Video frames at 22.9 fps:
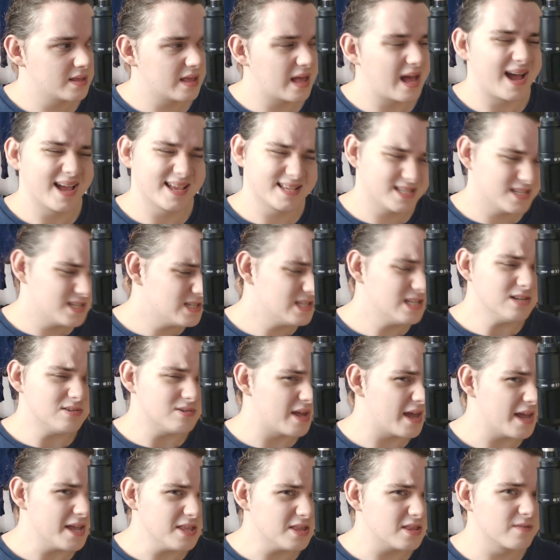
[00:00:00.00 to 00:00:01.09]
I still
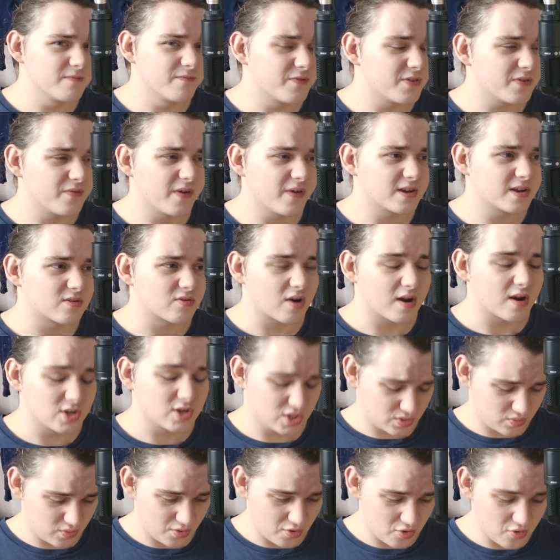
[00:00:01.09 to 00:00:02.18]
hate them for the fact that I
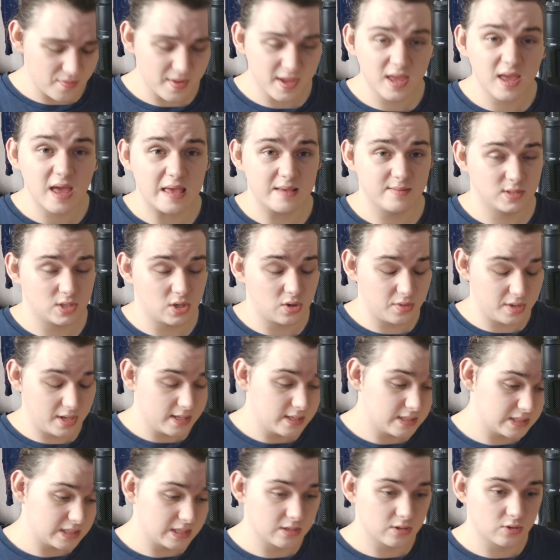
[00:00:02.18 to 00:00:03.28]
just want all my games on a
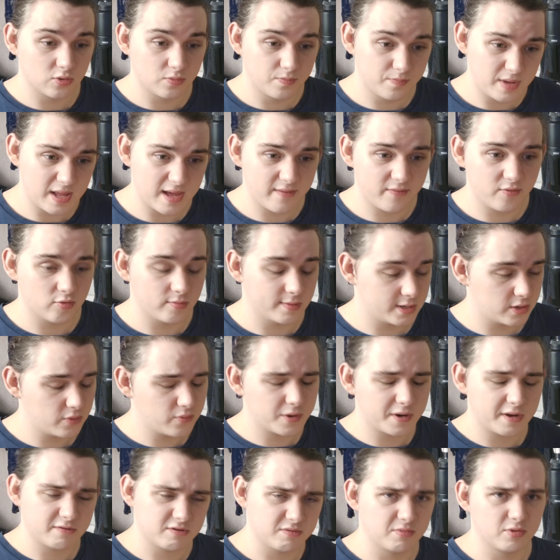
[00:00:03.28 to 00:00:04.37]
single platform. I don't
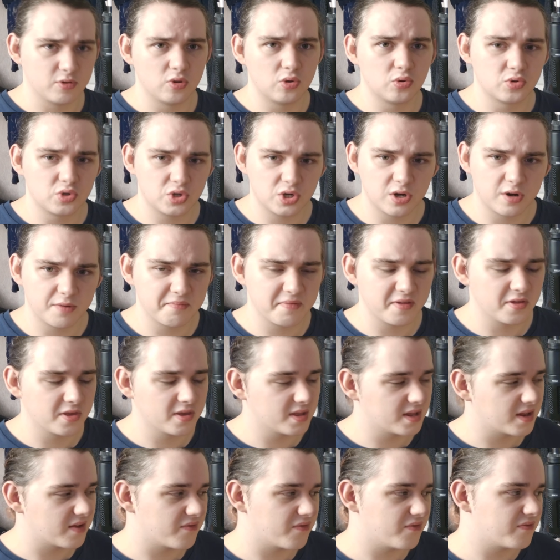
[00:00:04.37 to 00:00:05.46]
want to have to be launching on a million
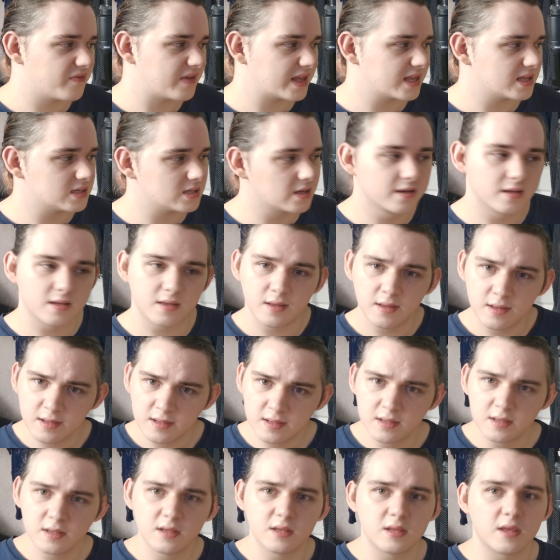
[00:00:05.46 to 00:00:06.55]
different things, like,
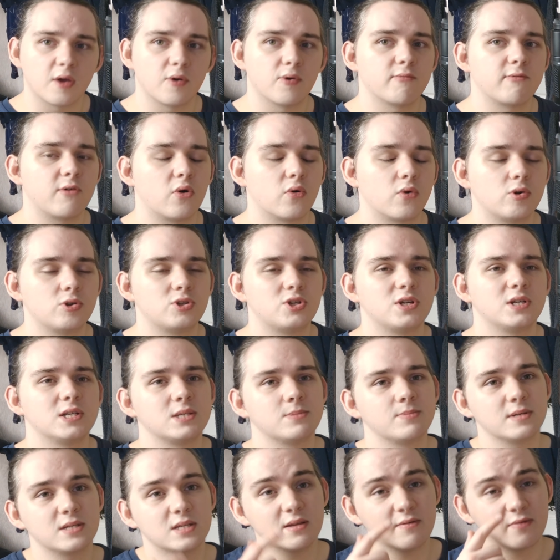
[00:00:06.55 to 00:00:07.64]
you know, with Origin
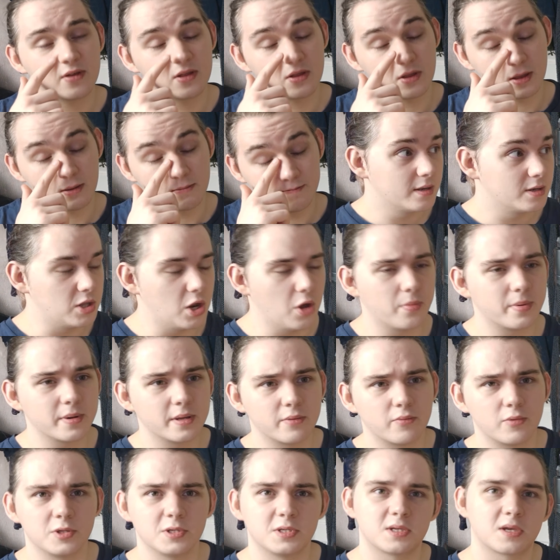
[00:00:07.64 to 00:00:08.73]
specifically. Nobody
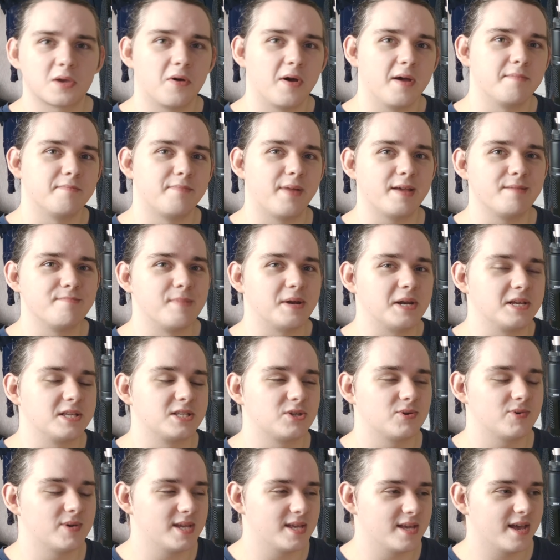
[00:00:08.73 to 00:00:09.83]
wants to go ahead and pay money
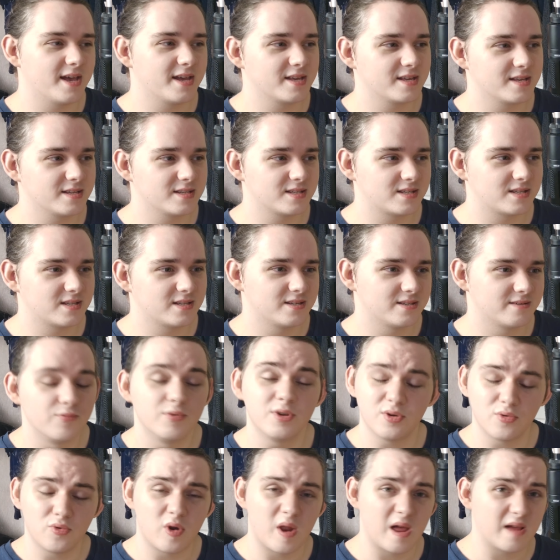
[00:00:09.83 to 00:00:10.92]
to EA, because
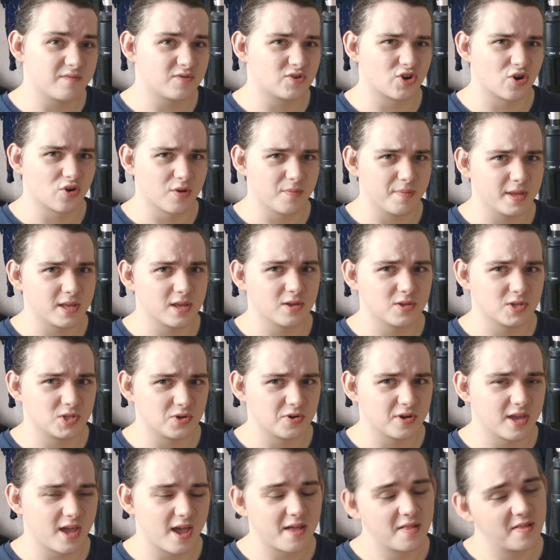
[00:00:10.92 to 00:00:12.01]
we all have strong opinions
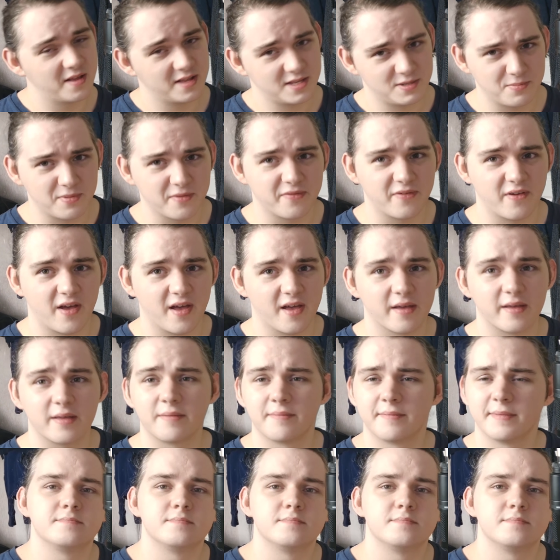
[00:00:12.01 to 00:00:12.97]
on EA, let's be fair here.